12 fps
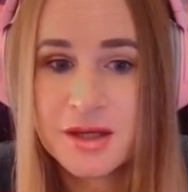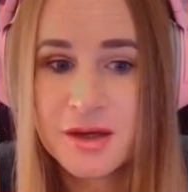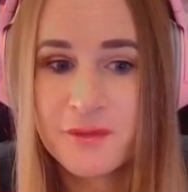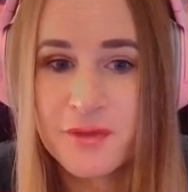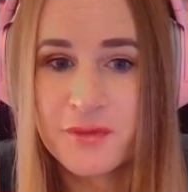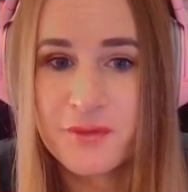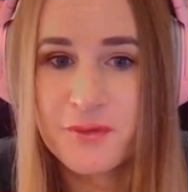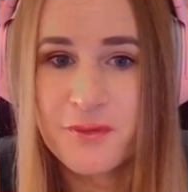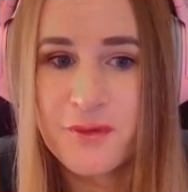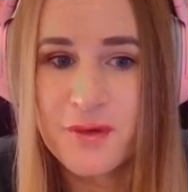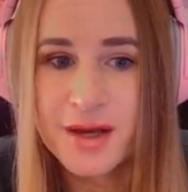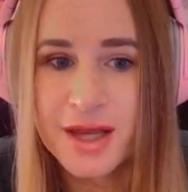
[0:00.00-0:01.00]
the
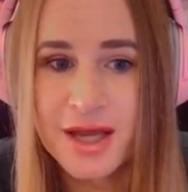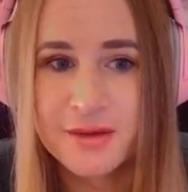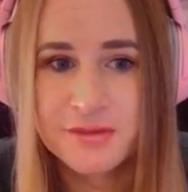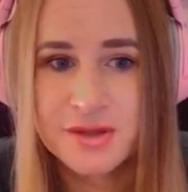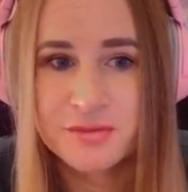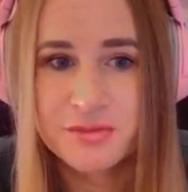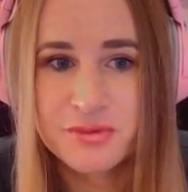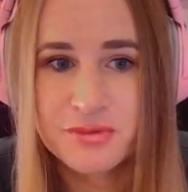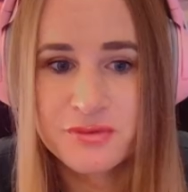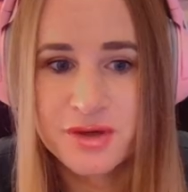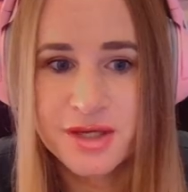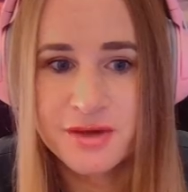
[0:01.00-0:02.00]
free games are
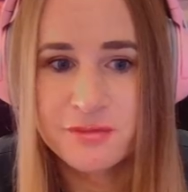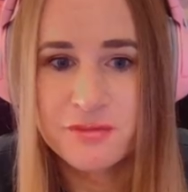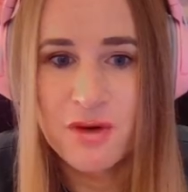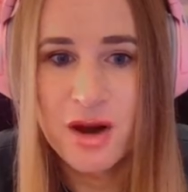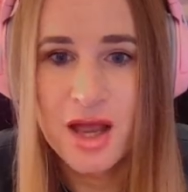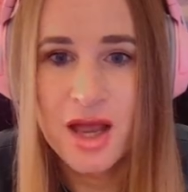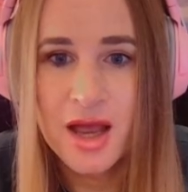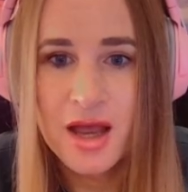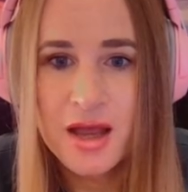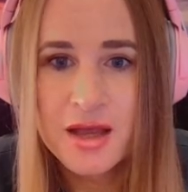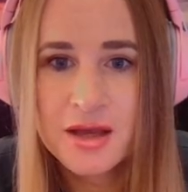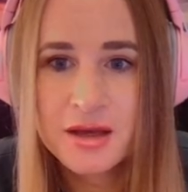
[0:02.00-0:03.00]
pretty
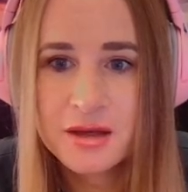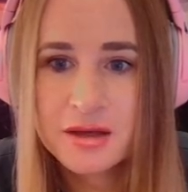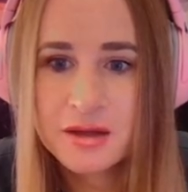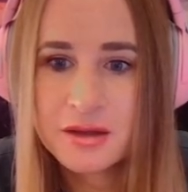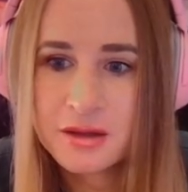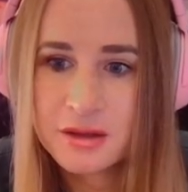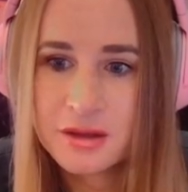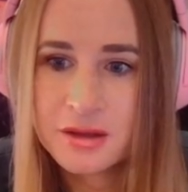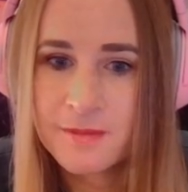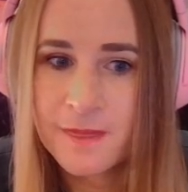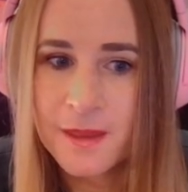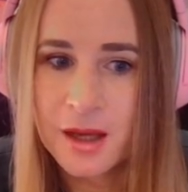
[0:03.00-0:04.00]
rare,
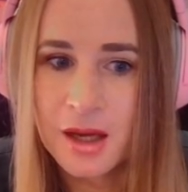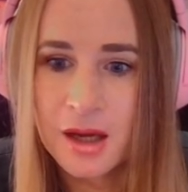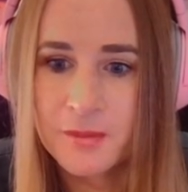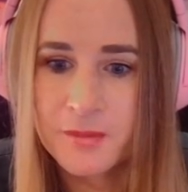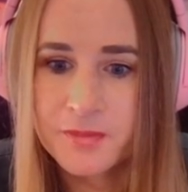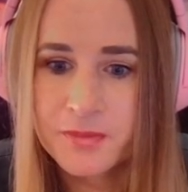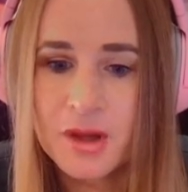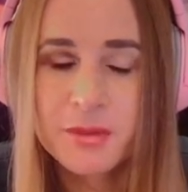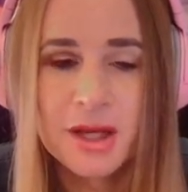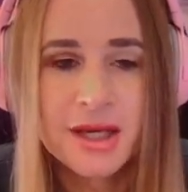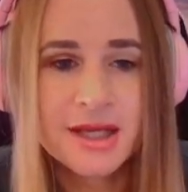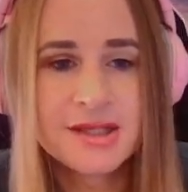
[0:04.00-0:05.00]
I'm
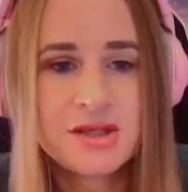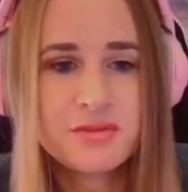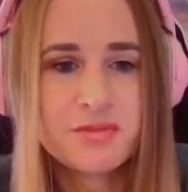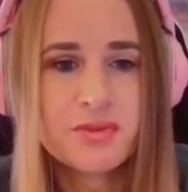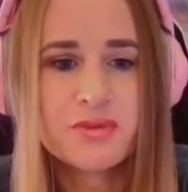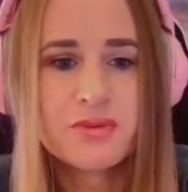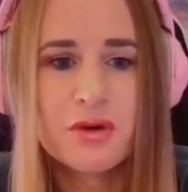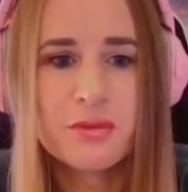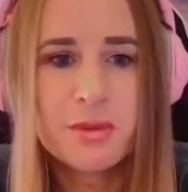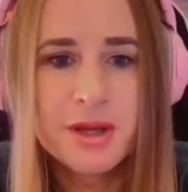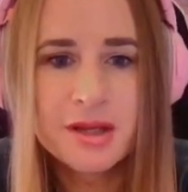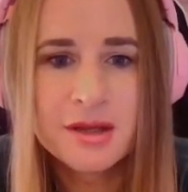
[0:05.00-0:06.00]
gonna guess you
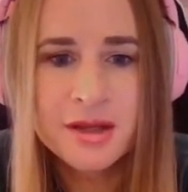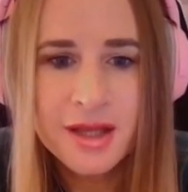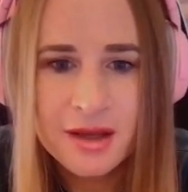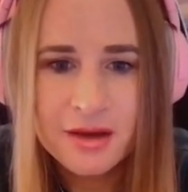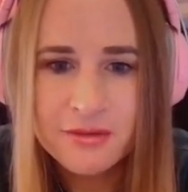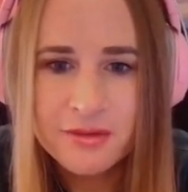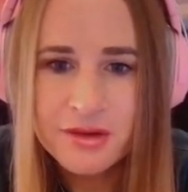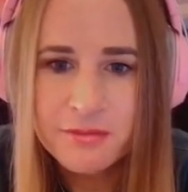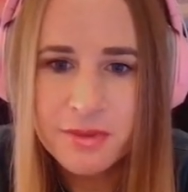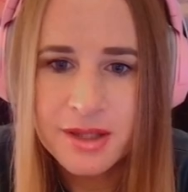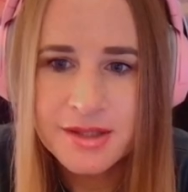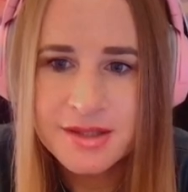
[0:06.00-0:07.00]
probably can get her in the
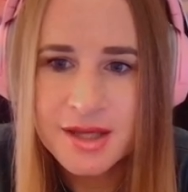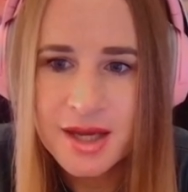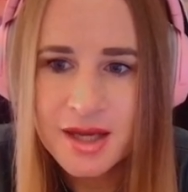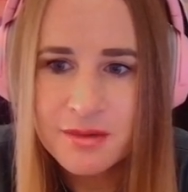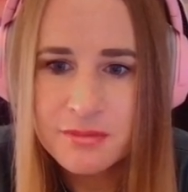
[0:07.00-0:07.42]
base game.